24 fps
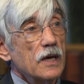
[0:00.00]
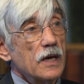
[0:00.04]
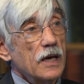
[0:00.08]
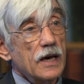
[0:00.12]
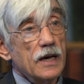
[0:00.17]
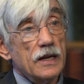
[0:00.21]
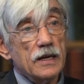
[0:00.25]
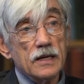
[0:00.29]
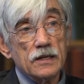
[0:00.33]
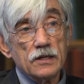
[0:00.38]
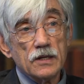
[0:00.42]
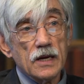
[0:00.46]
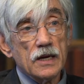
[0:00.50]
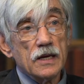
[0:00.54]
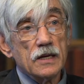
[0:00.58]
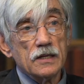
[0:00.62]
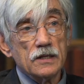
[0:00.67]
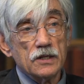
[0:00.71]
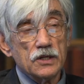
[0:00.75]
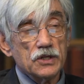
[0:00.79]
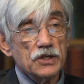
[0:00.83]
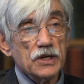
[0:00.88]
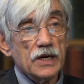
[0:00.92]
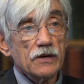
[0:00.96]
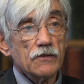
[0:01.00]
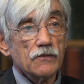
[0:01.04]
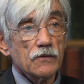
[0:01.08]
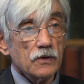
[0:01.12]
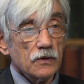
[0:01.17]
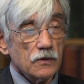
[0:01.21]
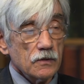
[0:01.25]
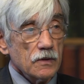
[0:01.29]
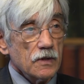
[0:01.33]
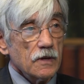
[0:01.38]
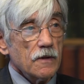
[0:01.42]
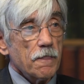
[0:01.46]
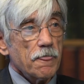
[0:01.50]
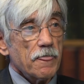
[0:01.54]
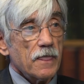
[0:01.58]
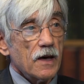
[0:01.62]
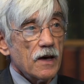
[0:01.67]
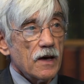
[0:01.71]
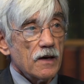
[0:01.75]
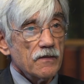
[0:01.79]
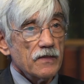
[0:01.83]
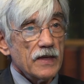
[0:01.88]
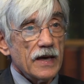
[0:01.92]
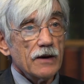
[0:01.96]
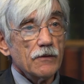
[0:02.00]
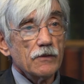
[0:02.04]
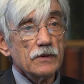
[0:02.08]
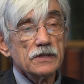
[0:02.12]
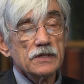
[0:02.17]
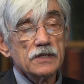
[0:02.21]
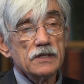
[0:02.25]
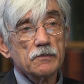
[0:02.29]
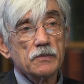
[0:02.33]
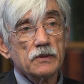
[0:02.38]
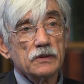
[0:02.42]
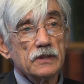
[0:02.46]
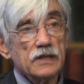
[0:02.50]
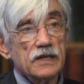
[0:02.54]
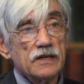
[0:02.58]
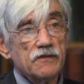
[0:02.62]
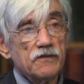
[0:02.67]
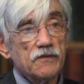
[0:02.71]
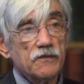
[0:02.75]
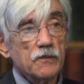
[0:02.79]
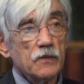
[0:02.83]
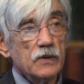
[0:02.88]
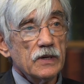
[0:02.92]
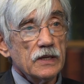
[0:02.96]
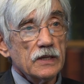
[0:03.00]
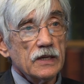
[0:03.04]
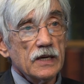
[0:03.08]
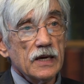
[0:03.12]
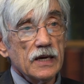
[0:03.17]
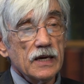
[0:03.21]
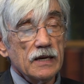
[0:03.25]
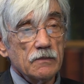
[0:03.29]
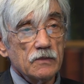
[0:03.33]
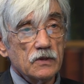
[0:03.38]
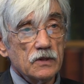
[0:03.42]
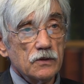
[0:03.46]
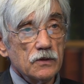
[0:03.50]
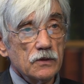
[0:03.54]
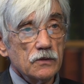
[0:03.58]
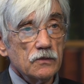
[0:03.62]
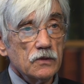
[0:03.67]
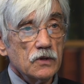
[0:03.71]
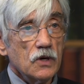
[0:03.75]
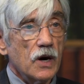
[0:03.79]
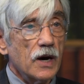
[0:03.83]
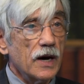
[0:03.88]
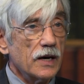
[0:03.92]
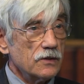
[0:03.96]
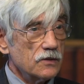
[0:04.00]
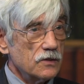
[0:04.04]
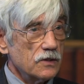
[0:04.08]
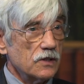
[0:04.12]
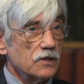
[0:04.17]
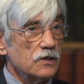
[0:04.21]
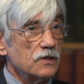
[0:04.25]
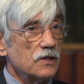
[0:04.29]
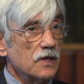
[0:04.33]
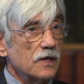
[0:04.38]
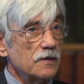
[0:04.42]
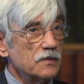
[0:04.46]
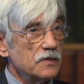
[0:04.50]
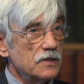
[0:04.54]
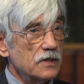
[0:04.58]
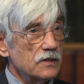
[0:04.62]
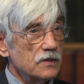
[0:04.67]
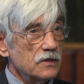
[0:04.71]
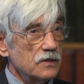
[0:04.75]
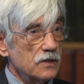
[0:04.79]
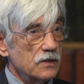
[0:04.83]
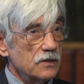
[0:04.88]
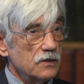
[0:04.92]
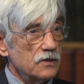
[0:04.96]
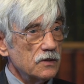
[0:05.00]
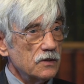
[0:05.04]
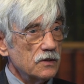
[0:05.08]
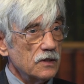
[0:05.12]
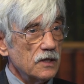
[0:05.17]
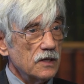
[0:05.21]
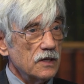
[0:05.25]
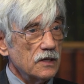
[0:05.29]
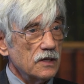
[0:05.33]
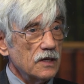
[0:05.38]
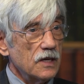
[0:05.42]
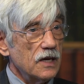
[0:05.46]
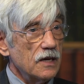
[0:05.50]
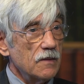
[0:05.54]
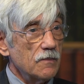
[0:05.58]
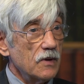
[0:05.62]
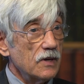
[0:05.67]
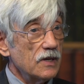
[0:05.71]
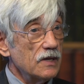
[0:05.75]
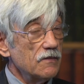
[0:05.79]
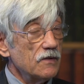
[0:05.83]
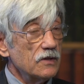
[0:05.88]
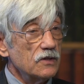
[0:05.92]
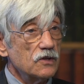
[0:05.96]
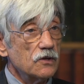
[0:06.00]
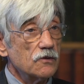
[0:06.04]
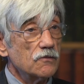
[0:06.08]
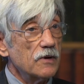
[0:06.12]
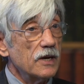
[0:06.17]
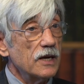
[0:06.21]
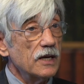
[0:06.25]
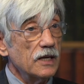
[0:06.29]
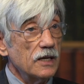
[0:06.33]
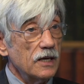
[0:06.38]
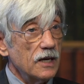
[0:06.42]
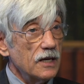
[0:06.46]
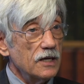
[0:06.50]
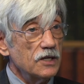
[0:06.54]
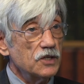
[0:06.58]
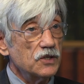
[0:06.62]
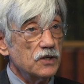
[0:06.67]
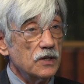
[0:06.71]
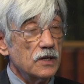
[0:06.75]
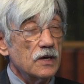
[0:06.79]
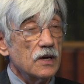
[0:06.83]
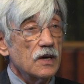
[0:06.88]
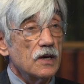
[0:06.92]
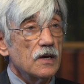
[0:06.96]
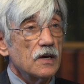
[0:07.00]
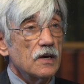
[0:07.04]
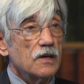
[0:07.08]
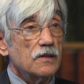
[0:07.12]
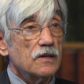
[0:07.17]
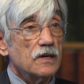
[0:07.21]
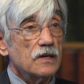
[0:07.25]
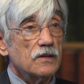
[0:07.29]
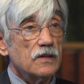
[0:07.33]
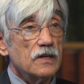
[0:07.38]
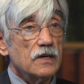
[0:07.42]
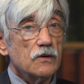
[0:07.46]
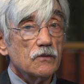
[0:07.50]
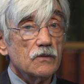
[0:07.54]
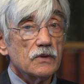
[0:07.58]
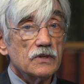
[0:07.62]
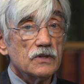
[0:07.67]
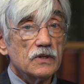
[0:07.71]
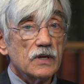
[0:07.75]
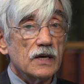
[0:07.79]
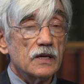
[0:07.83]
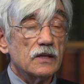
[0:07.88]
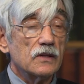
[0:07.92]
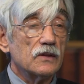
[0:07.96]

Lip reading: And in general, that was the belief when it came to toxic substances, and it came even to radiation, that there was a